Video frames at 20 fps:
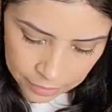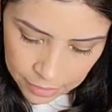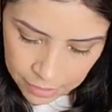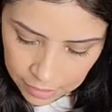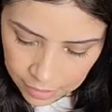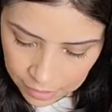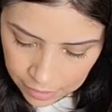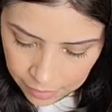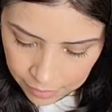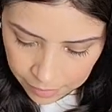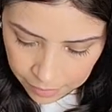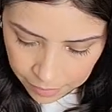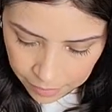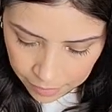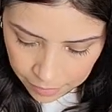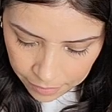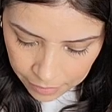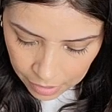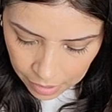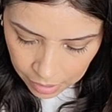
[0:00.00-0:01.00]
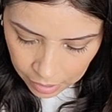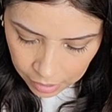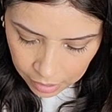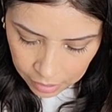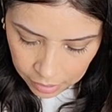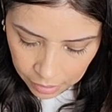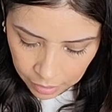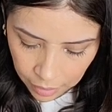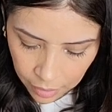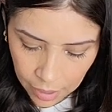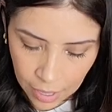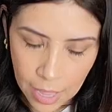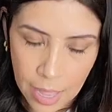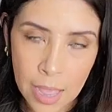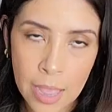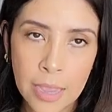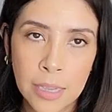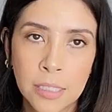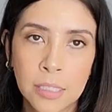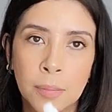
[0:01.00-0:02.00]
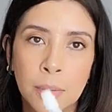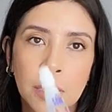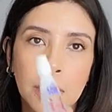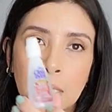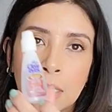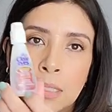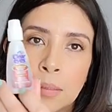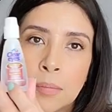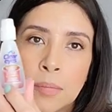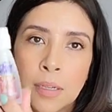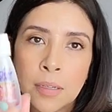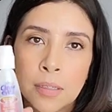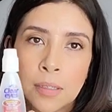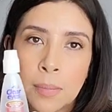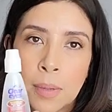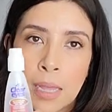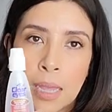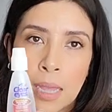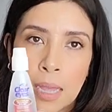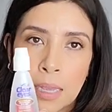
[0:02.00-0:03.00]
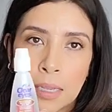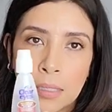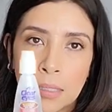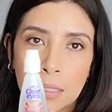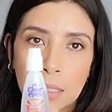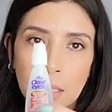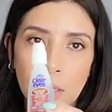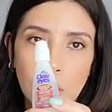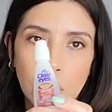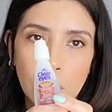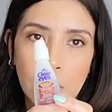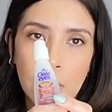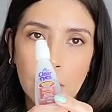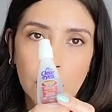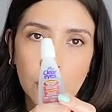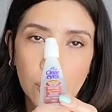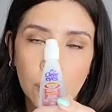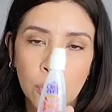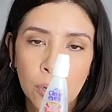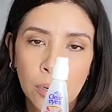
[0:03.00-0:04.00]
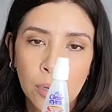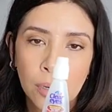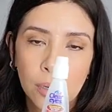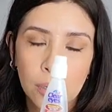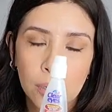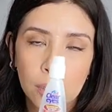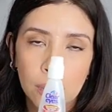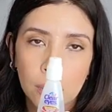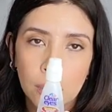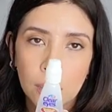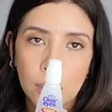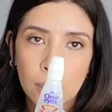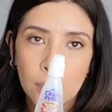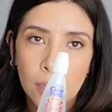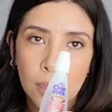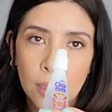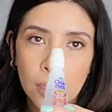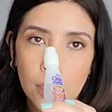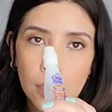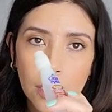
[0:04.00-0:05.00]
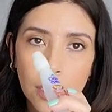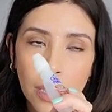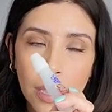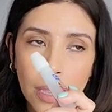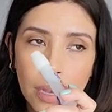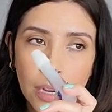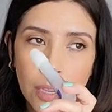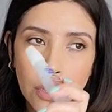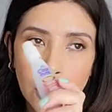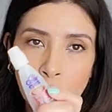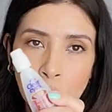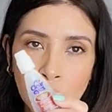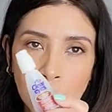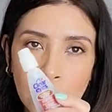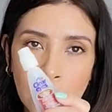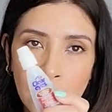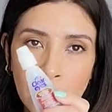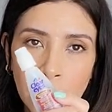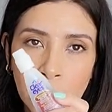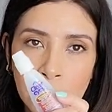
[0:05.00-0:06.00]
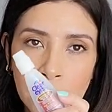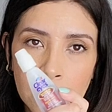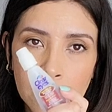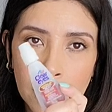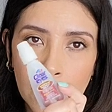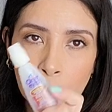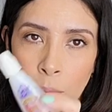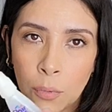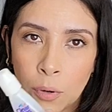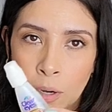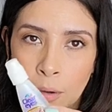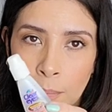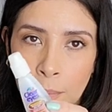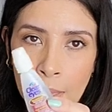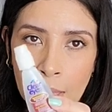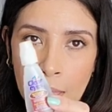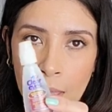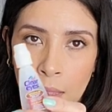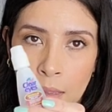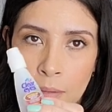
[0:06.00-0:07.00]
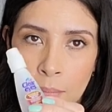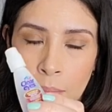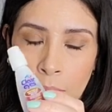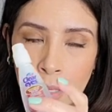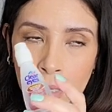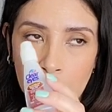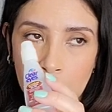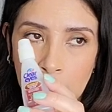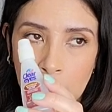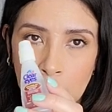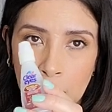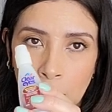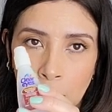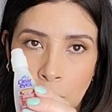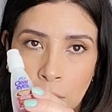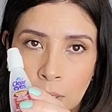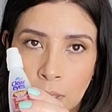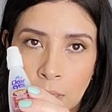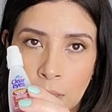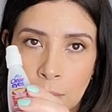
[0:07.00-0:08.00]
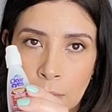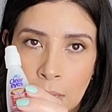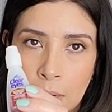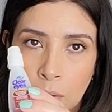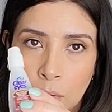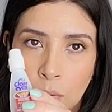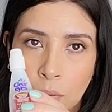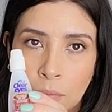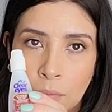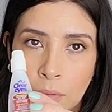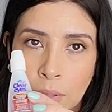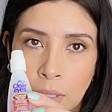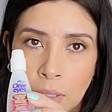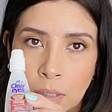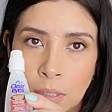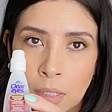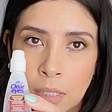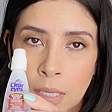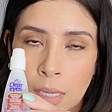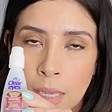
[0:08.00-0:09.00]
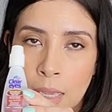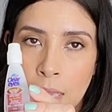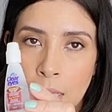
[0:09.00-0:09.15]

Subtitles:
some clear eyes, because sometimes my eyes get dry at work. And I usually have this in my work bag because I work in the medical field.